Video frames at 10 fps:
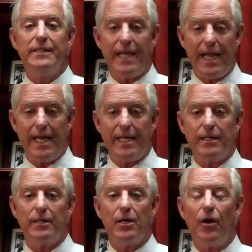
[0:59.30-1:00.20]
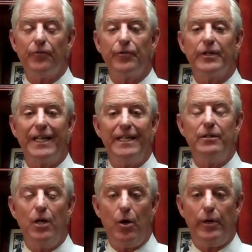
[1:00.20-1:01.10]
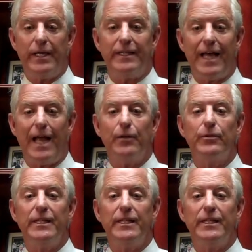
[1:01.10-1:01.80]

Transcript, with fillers: take comfort in knowing that